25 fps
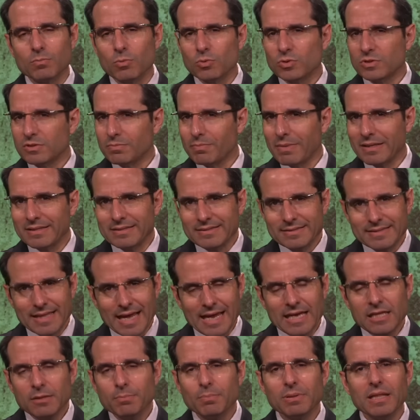most
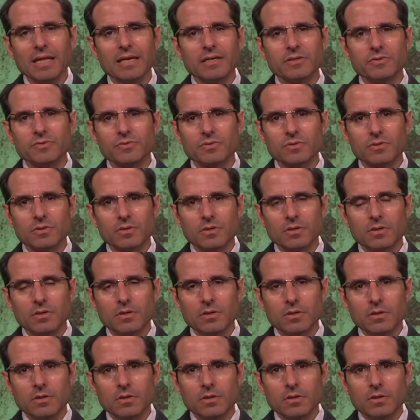mundane place,
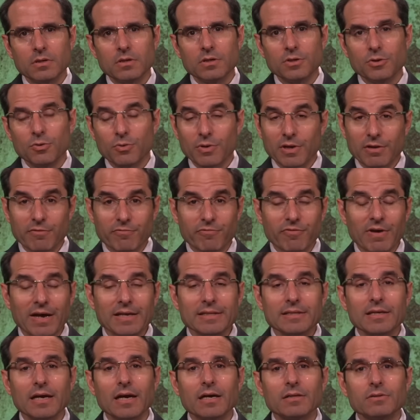you can
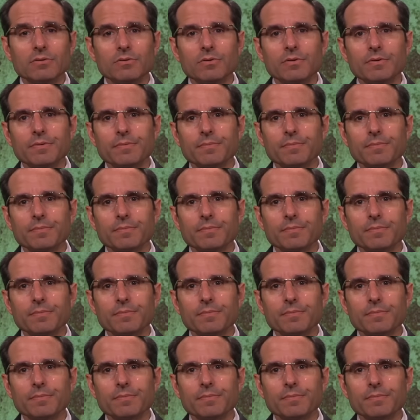find God.